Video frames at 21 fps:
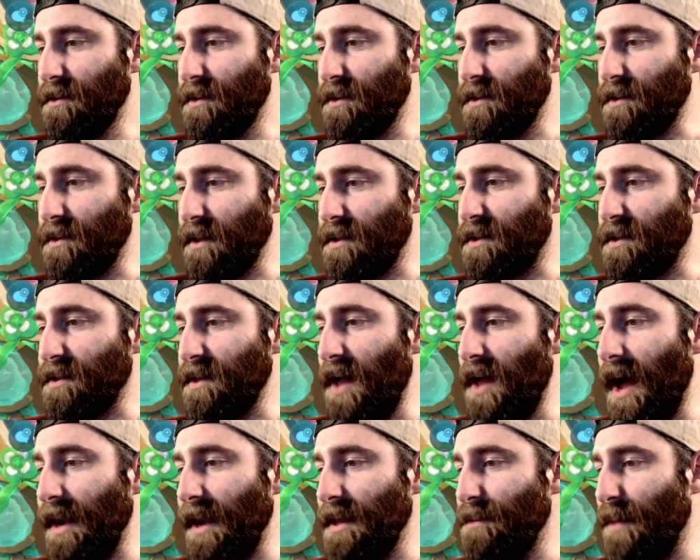just a
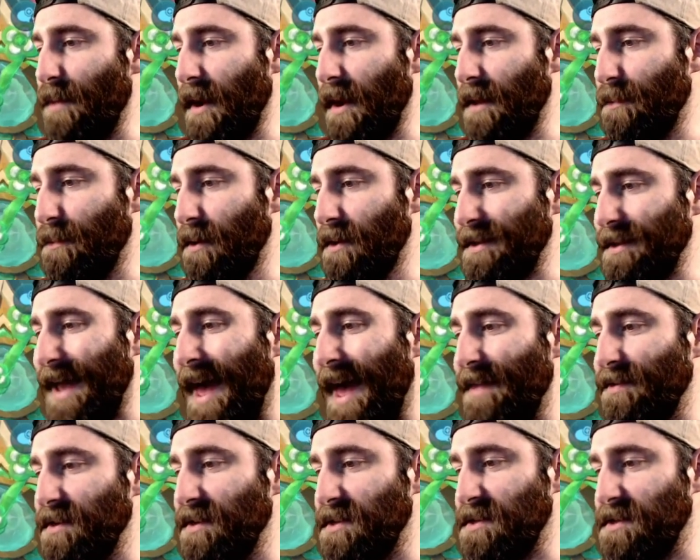slightly better build
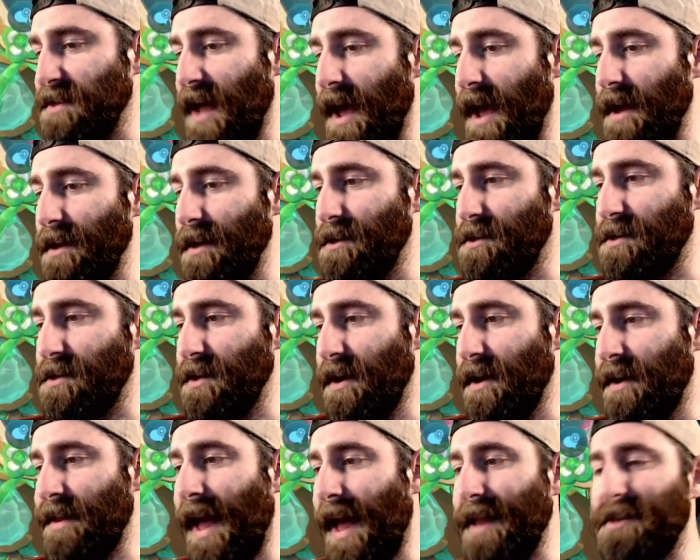at this stage.
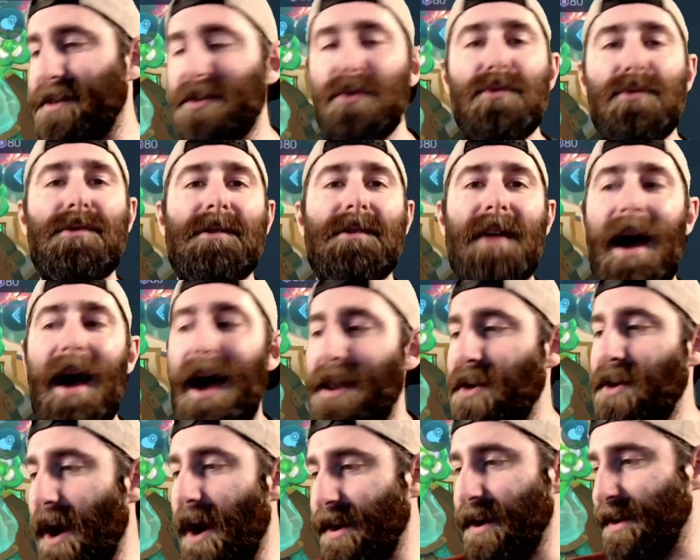And that 2-star
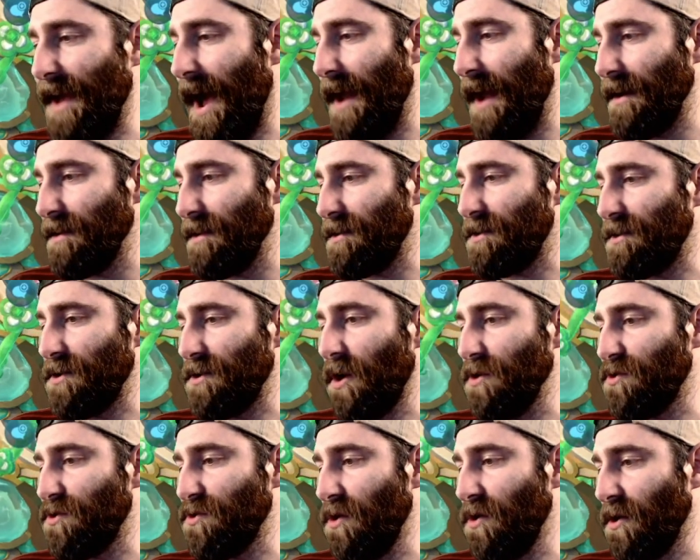Nightingale is
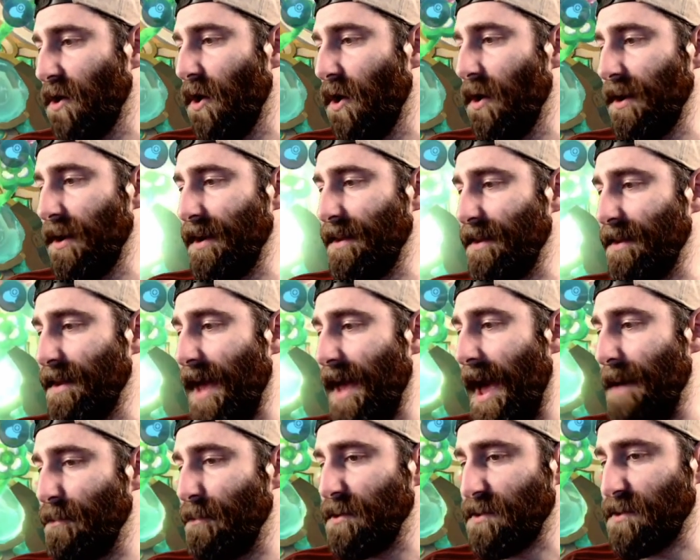so strong early in the
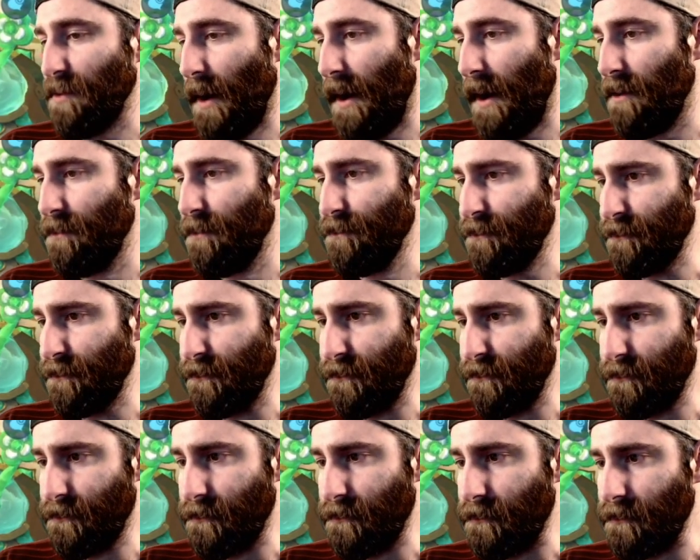game as well.
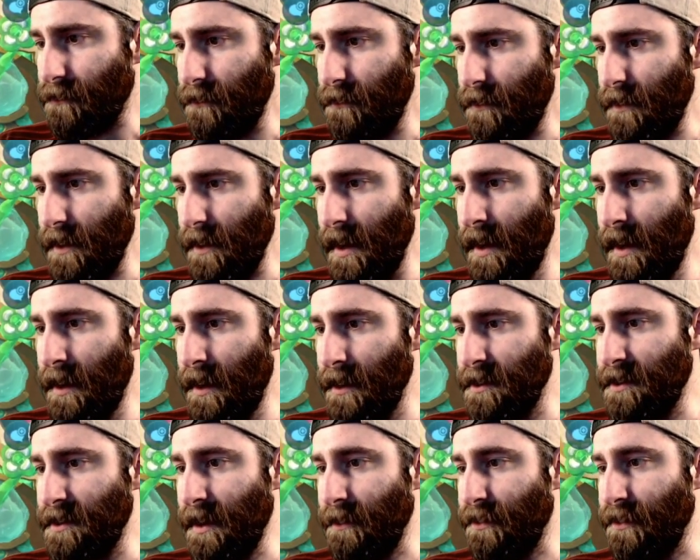And
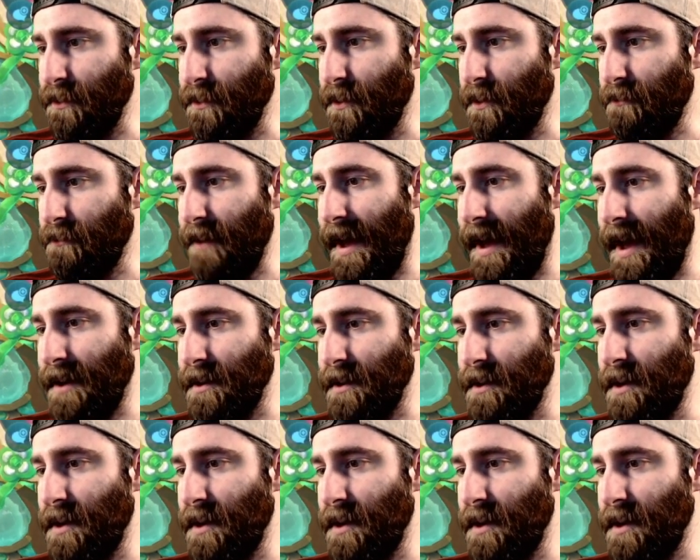let's jump through to round